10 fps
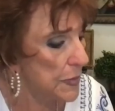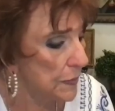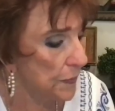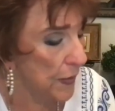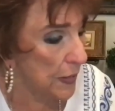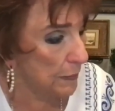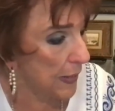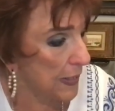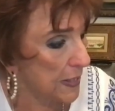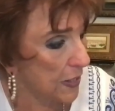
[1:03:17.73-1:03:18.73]
was a friend of
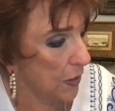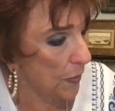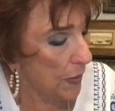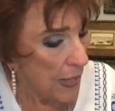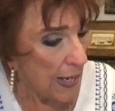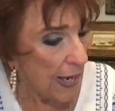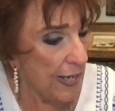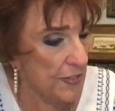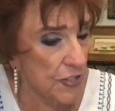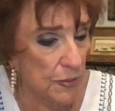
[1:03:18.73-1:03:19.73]
mine, so
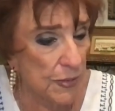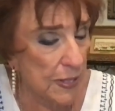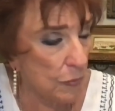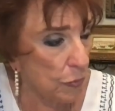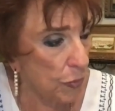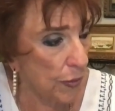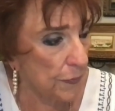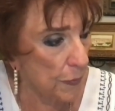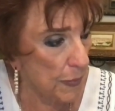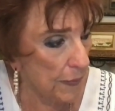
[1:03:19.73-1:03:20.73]
uh, she was a
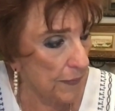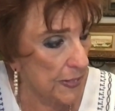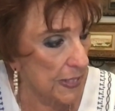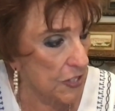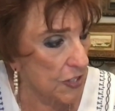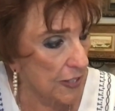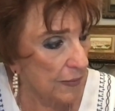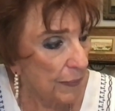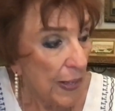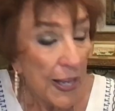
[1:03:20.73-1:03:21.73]
wonderful
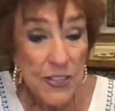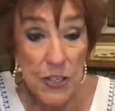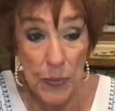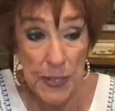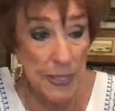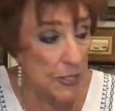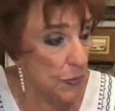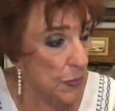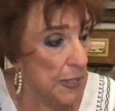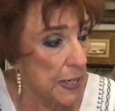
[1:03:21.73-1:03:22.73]
metaphysician. Beautiful. So this is
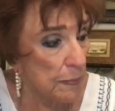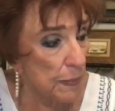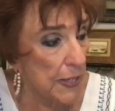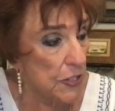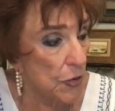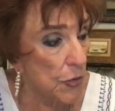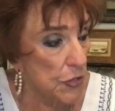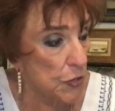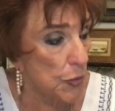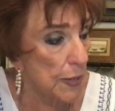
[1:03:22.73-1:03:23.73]
a reading by
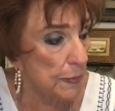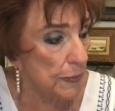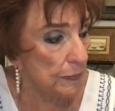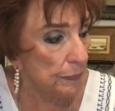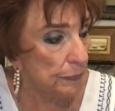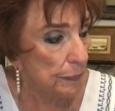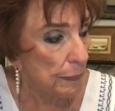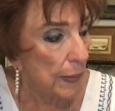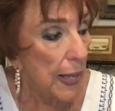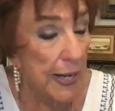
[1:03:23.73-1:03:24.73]
Joyce Kramer,
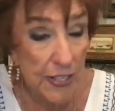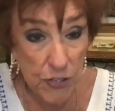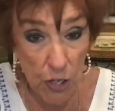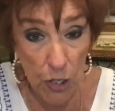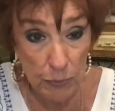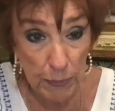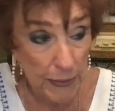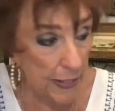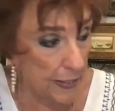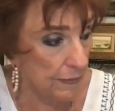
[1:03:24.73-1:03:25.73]
and it's called
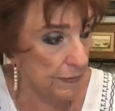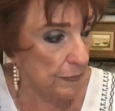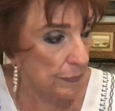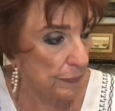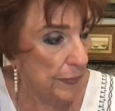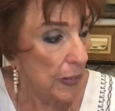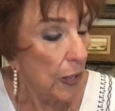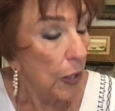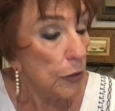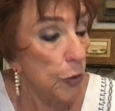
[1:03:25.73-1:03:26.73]
Believe.
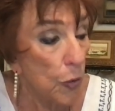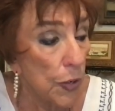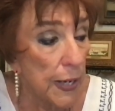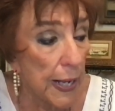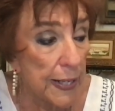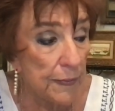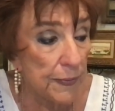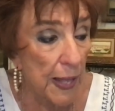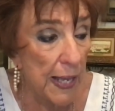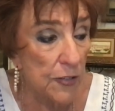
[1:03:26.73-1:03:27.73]
Lord, I give
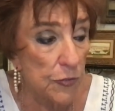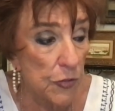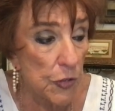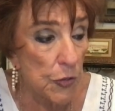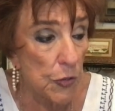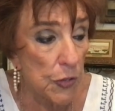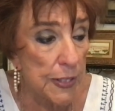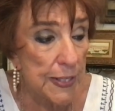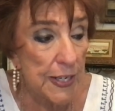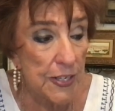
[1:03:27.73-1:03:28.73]
thanks for the
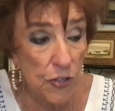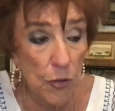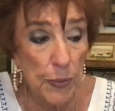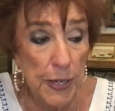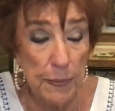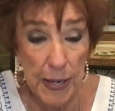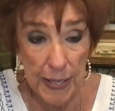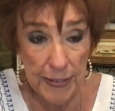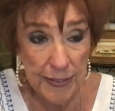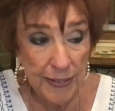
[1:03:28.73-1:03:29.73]
good that is already
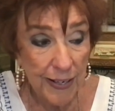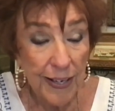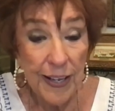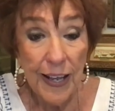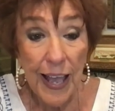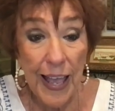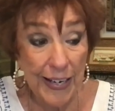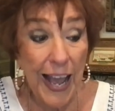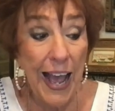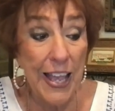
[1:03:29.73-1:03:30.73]
mine,
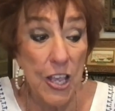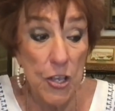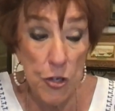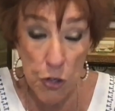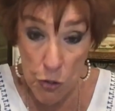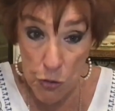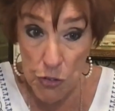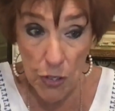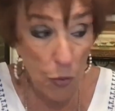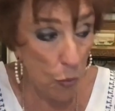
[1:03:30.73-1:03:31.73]
and I
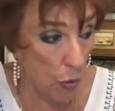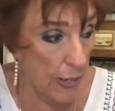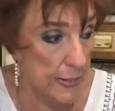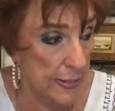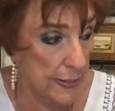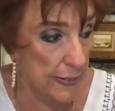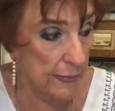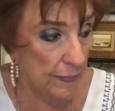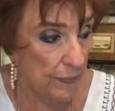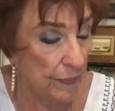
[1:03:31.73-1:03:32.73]
use it wisely.